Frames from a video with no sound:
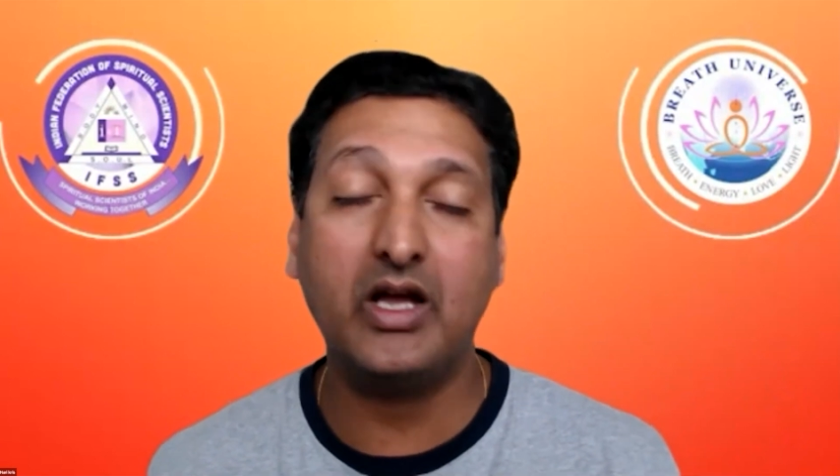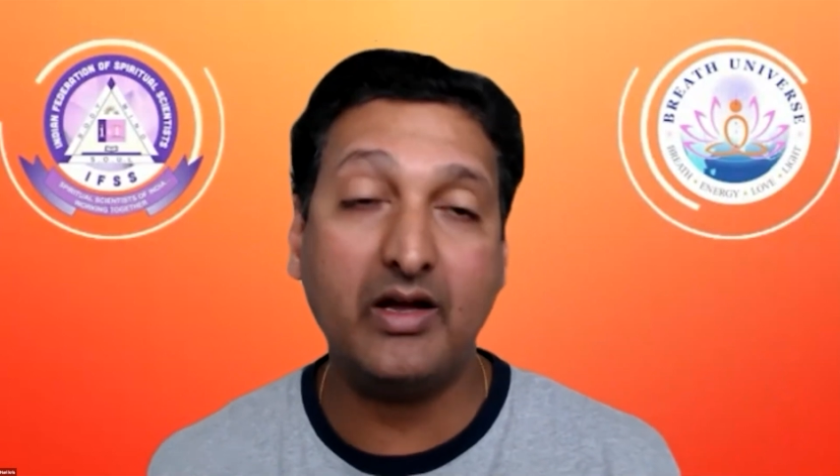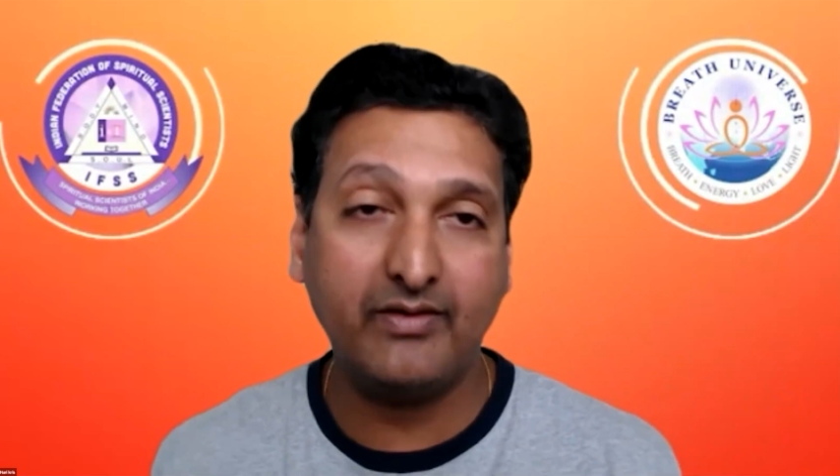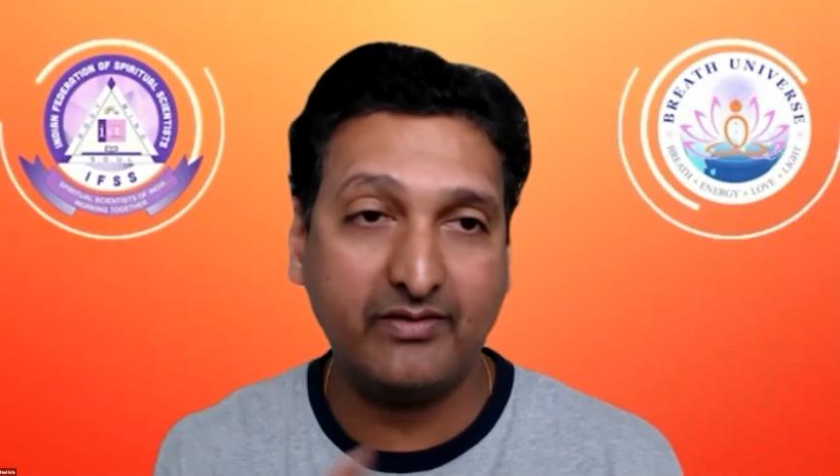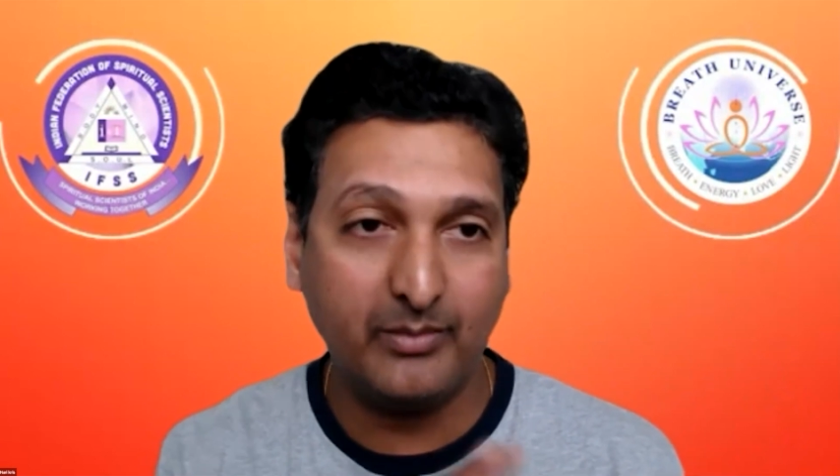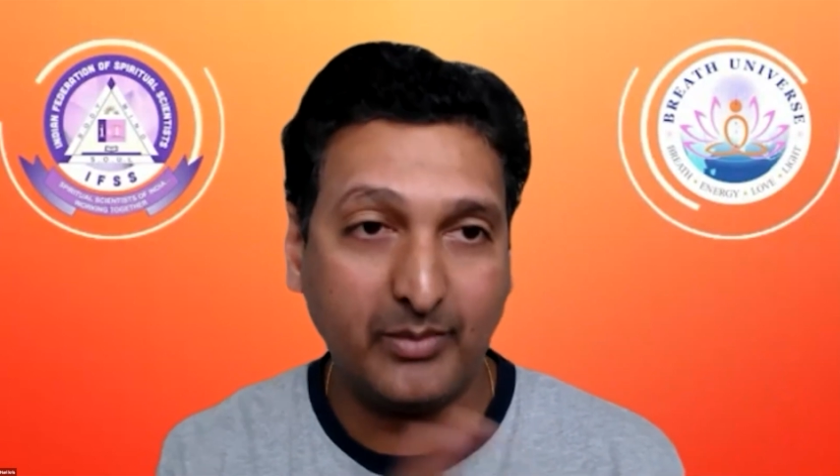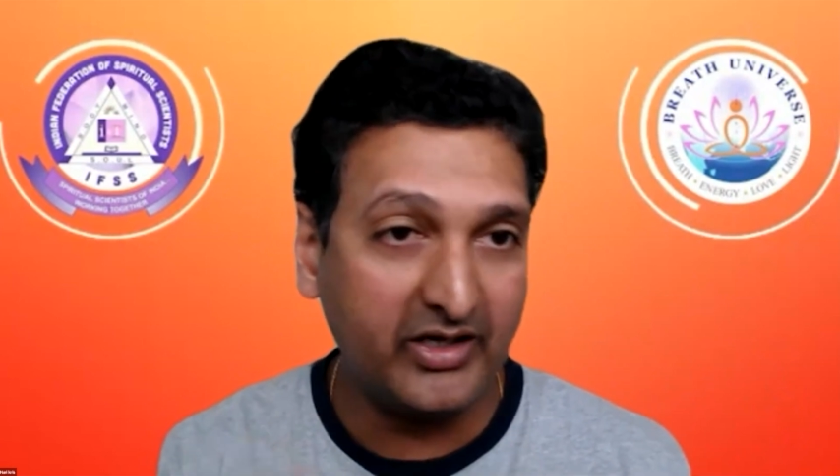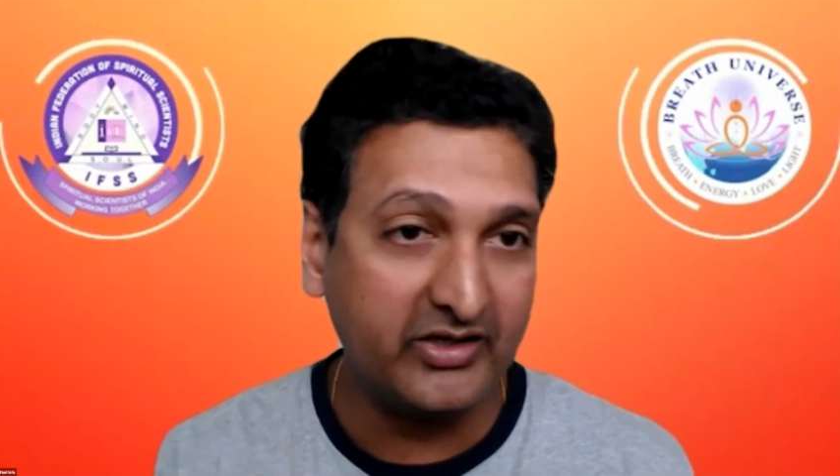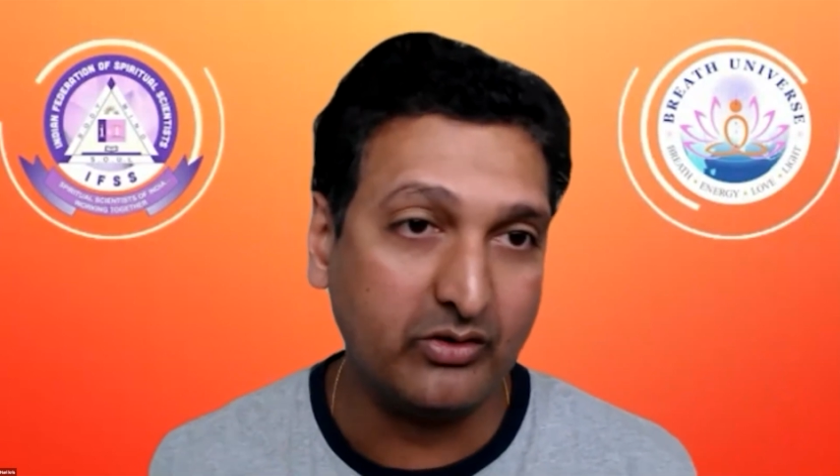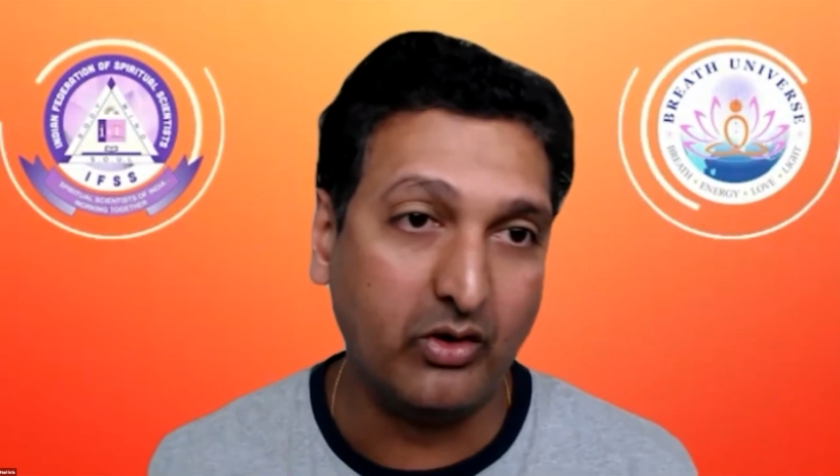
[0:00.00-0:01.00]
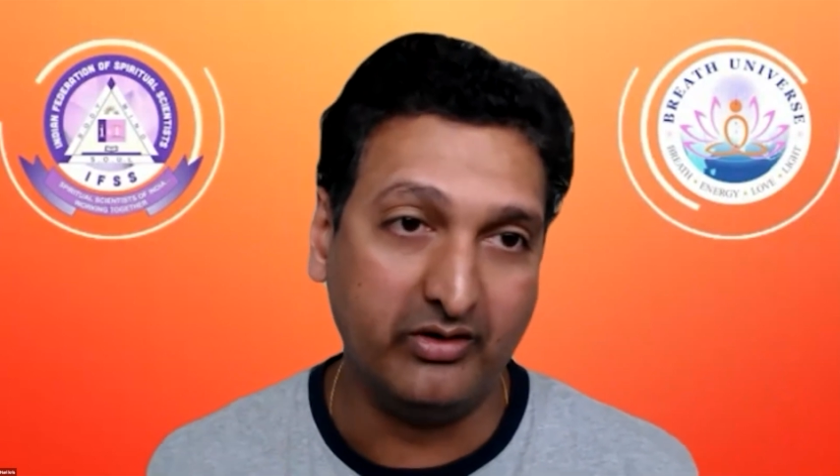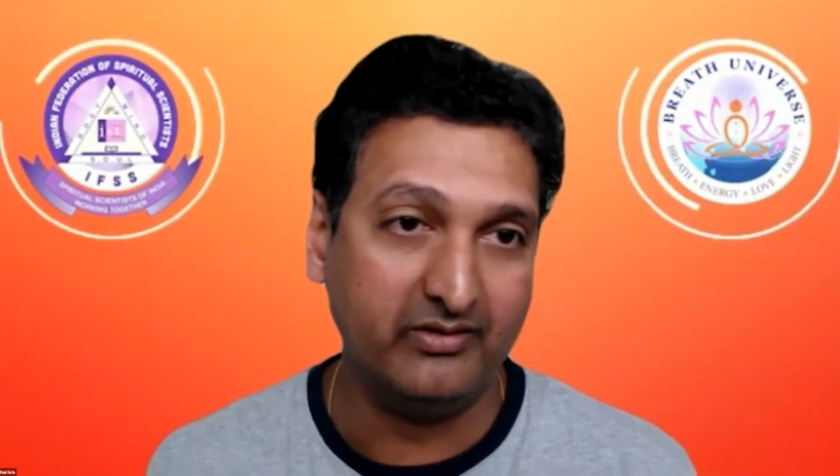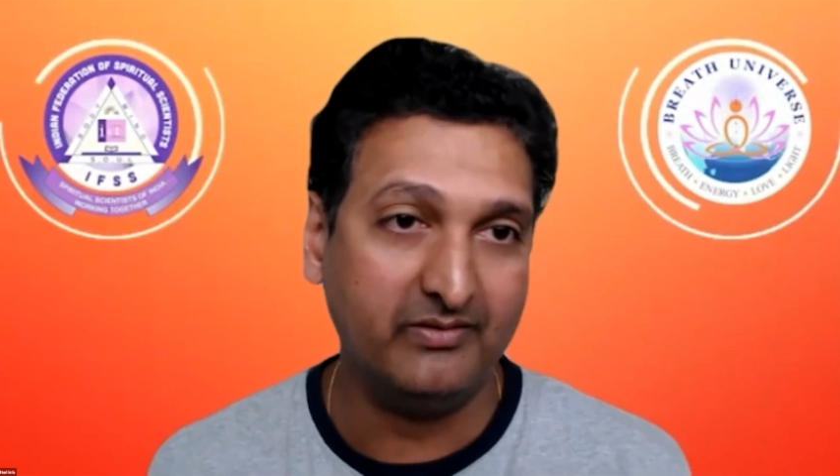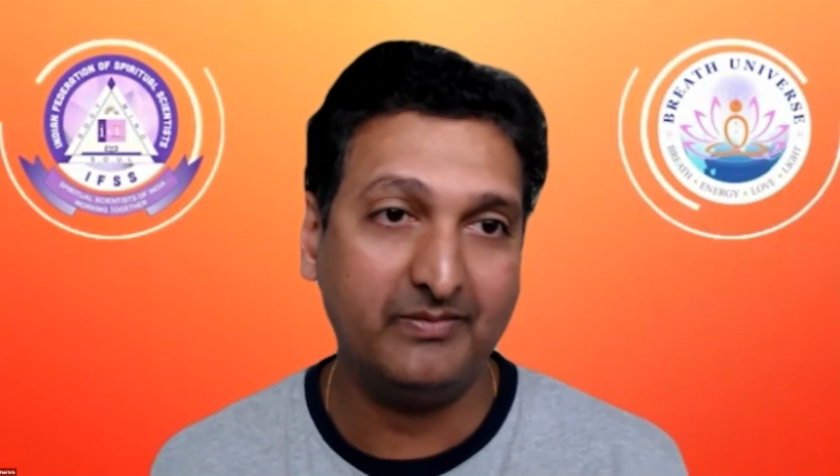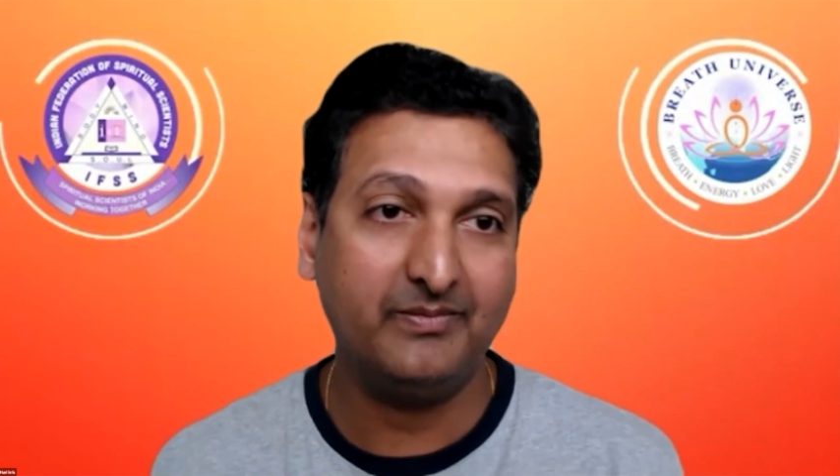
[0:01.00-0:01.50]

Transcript: half of the mind is gone.